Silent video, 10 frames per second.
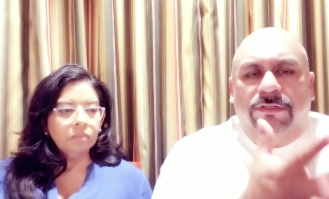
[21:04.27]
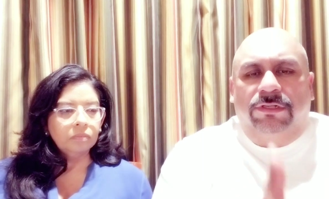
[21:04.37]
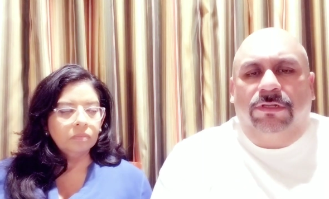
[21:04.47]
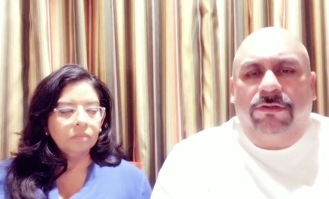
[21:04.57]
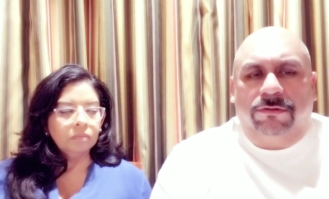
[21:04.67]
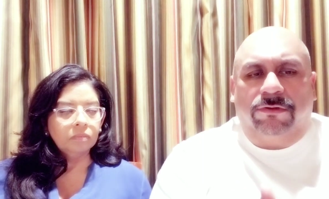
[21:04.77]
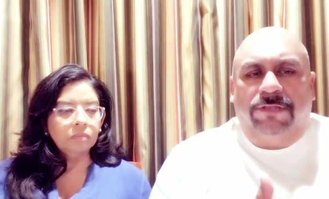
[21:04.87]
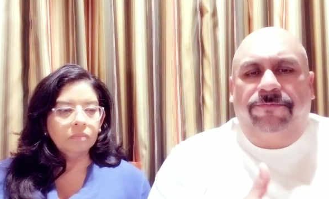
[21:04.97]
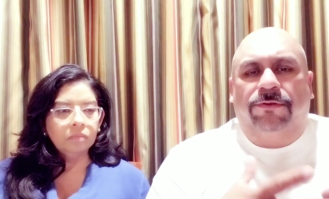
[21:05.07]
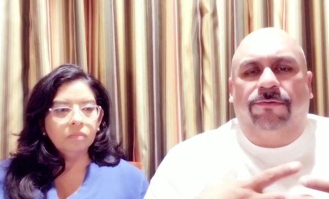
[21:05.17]
Speaker 1: to know
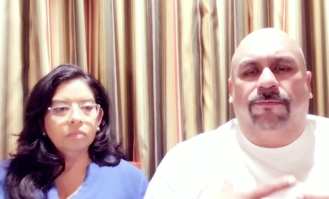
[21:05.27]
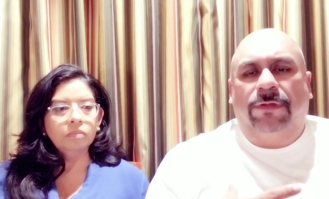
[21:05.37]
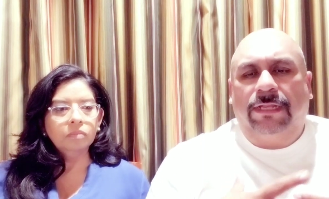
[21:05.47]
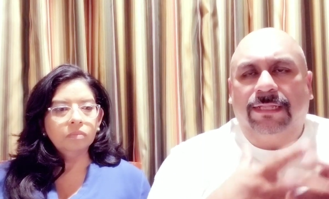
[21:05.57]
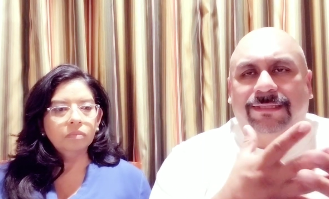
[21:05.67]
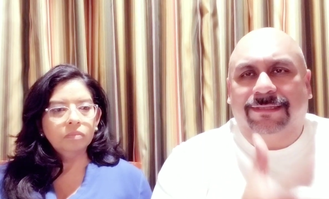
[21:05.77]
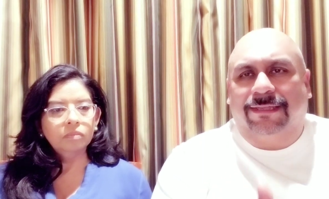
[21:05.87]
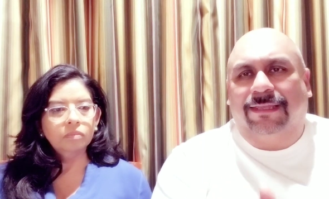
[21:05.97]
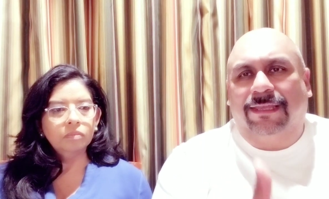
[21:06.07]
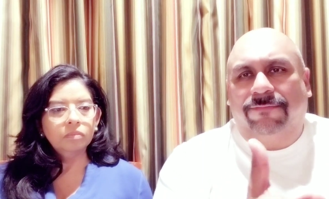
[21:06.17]
if you're willing
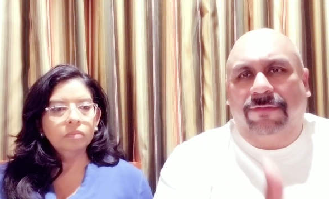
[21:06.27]
to give